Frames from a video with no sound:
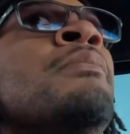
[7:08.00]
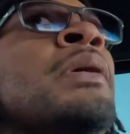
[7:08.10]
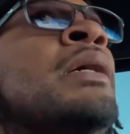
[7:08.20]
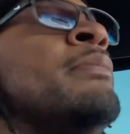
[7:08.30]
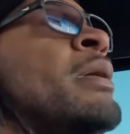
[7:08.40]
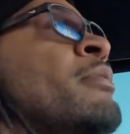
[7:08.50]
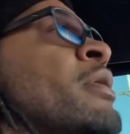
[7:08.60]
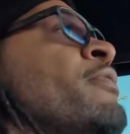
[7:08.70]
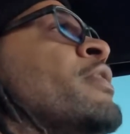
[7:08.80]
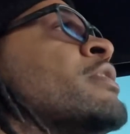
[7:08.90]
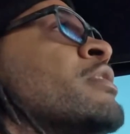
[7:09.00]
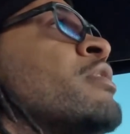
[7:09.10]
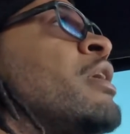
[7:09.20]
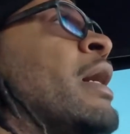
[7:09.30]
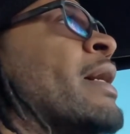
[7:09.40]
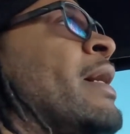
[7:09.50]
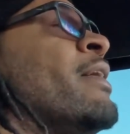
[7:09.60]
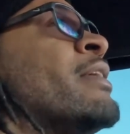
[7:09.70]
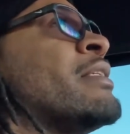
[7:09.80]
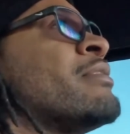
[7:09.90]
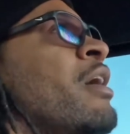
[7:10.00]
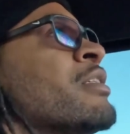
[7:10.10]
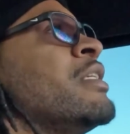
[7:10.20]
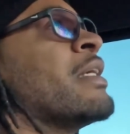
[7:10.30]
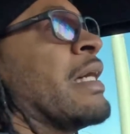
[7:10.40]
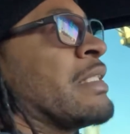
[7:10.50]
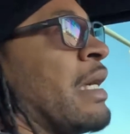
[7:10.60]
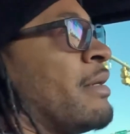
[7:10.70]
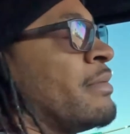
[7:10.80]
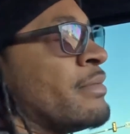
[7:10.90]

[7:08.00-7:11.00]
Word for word: But oh, yeah, man, we're gonna fix this. I, can hear the exhaust leak as I.